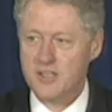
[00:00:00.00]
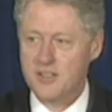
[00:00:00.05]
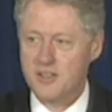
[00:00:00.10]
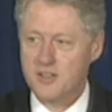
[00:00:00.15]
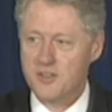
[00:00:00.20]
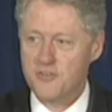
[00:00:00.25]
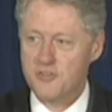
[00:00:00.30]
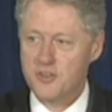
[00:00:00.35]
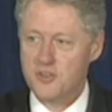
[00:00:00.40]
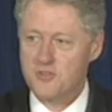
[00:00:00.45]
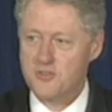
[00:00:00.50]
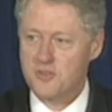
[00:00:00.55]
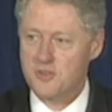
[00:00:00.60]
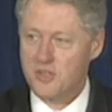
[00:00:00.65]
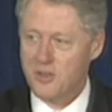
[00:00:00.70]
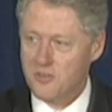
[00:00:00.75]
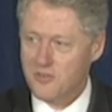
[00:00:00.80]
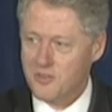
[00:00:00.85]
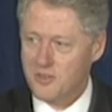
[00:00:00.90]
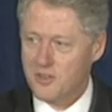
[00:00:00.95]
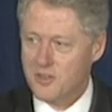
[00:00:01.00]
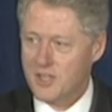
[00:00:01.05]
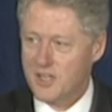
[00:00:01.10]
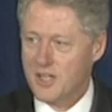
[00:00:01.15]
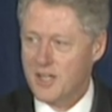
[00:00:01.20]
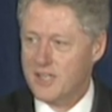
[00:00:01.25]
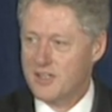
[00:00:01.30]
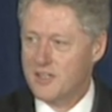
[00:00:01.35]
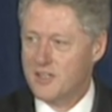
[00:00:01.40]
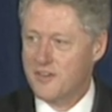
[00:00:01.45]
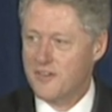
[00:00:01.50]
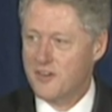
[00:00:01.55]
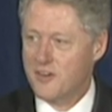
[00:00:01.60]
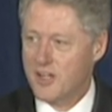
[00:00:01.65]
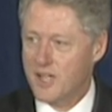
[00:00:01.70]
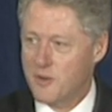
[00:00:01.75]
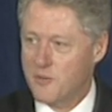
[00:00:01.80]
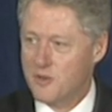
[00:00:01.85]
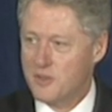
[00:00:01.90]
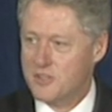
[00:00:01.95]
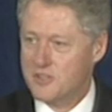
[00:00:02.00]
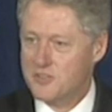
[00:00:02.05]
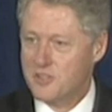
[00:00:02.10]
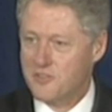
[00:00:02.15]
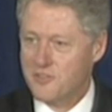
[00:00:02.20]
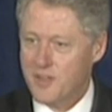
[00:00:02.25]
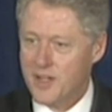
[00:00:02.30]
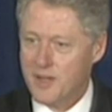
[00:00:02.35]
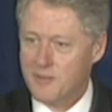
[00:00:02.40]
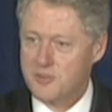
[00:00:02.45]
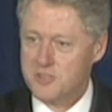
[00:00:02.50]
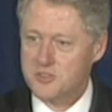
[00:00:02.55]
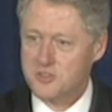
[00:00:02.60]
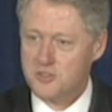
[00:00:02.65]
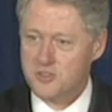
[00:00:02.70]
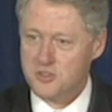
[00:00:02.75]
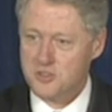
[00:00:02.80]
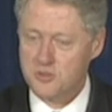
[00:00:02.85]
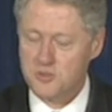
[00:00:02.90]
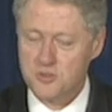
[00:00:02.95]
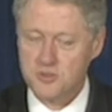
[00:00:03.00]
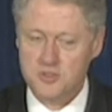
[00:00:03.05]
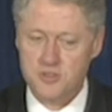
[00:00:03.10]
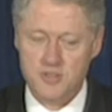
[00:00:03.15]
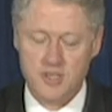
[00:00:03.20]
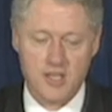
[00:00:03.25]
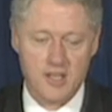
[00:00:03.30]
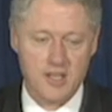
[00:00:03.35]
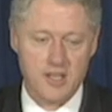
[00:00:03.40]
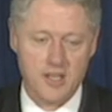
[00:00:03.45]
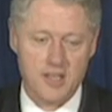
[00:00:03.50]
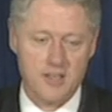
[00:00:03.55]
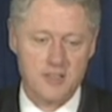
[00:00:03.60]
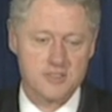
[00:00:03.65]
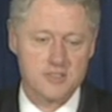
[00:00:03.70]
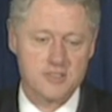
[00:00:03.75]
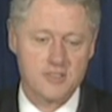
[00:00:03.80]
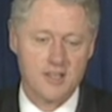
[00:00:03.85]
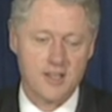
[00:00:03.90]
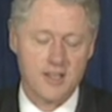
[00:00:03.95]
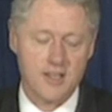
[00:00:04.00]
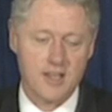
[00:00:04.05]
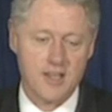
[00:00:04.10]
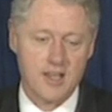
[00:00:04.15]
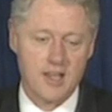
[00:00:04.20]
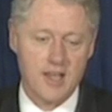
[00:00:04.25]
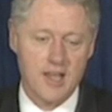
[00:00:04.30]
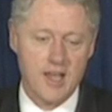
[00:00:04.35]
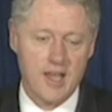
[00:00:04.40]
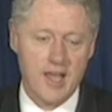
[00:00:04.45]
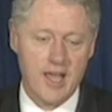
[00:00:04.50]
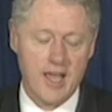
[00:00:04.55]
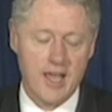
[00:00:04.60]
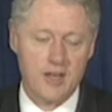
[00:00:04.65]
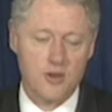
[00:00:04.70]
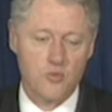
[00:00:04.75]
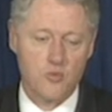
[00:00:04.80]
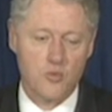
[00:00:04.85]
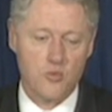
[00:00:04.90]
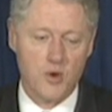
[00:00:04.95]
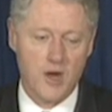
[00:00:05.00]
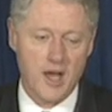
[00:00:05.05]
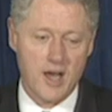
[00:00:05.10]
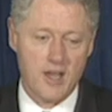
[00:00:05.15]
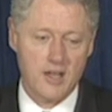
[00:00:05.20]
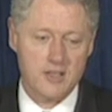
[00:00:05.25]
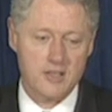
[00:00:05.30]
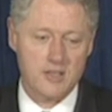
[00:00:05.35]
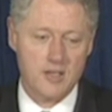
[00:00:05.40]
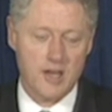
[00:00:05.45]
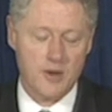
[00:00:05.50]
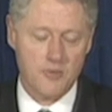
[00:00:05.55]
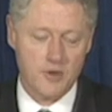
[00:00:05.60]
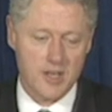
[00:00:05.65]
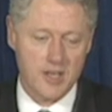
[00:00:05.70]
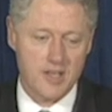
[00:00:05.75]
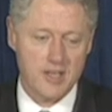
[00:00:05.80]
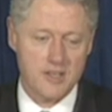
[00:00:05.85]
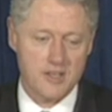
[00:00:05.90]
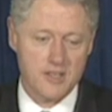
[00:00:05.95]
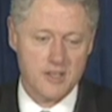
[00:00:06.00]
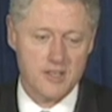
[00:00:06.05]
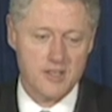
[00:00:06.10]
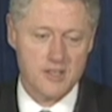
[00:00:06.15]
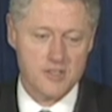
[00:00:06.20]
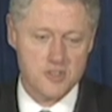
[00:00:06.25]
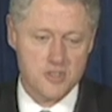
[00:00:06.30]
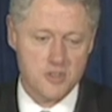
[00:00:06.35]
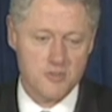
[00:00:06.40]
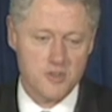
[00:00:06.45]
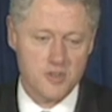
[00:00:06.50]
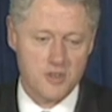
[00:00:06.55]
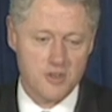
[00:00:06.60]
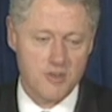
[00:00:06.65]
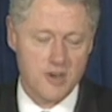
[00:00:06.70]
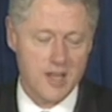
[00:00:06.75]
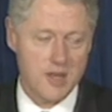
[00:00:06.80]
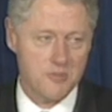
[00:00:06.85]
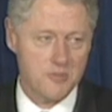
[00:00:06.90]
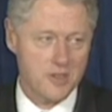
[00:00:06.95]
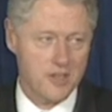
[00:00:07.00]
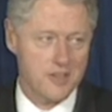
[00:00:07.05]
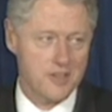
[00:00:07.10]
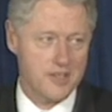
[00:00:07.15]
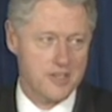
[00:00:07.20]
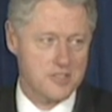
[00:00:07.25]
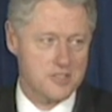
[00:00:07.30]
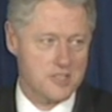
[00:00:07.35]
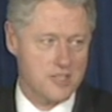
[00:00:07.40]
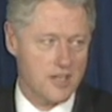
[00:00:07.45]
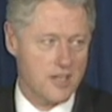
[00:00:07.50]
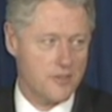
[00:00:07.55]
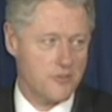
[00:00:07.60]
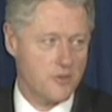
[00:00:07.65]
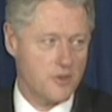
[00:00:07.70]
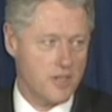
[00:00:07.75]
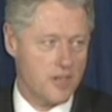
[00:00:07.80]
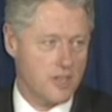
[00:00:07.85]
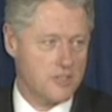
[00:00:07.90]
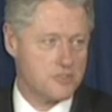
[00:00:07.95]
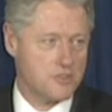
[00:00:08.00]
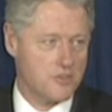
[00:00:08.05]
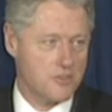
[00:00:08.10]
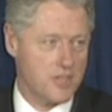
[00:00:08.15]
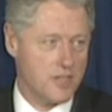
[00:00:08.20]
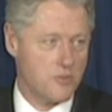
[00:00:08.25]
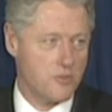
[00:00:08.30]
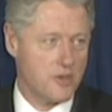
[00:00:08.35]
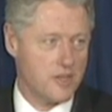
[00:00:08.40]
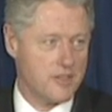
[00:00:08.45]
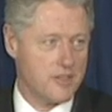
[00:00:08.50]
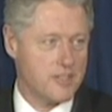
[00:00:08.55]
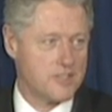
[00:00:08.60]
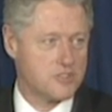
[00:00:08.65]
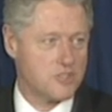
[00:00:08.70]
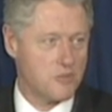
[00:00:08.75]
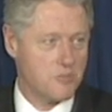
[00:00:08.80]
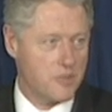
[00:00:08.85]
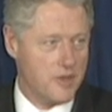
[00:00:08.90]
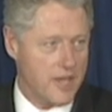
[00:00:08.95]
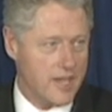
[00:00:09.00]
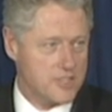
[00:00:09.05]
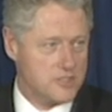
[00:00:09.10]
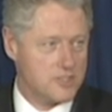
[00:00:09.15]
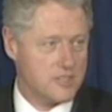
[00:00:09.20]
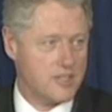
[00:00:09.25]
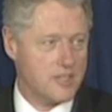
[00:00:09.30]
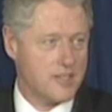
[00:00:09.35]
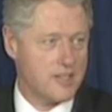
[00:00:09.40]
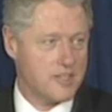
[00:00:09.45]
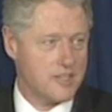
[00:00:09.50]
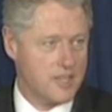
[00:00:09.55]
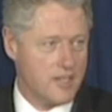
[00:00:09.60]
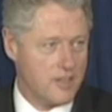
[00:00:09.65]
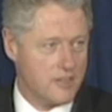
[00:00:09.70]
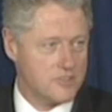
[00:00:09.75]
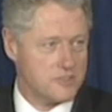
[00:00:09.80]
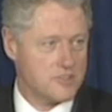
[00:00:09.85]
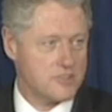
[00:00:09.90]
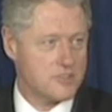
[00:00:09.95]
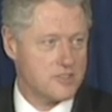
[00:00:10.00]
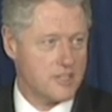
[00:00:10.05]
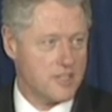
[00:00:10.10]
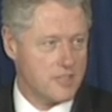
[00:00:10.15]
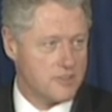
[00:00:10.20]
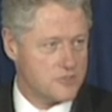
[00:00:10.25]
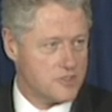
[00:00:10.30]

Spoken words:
to the future, don't feel connected to their neighborhoods, their families, their schools, or anything else. And while we need a juvenile crime bill that is tough, we also need one that is compassionate, intelligent, and gives